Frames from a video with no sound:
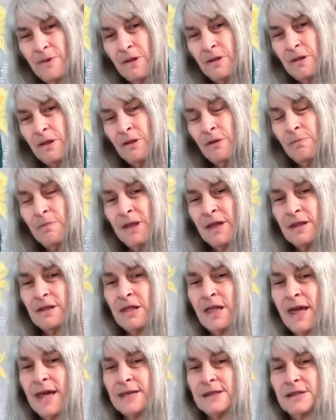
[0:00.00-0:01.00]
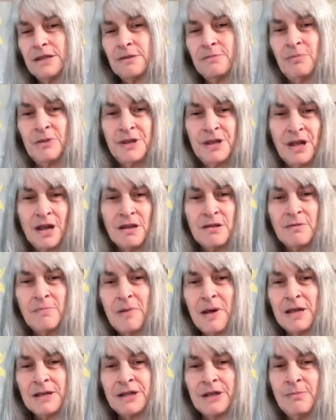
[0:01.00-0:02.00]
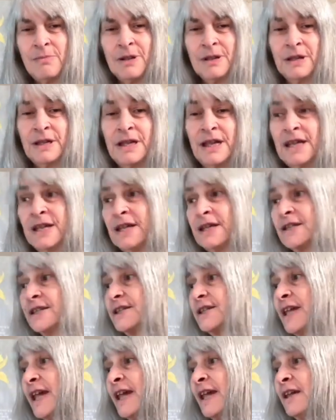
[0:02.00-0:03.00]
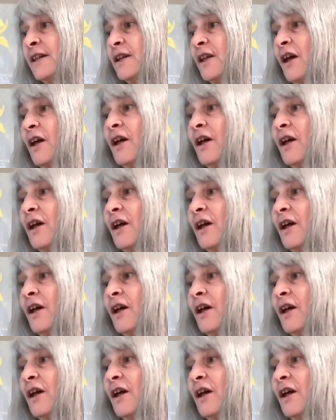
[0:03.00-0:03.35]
a little bit less, but the other possibility is saying,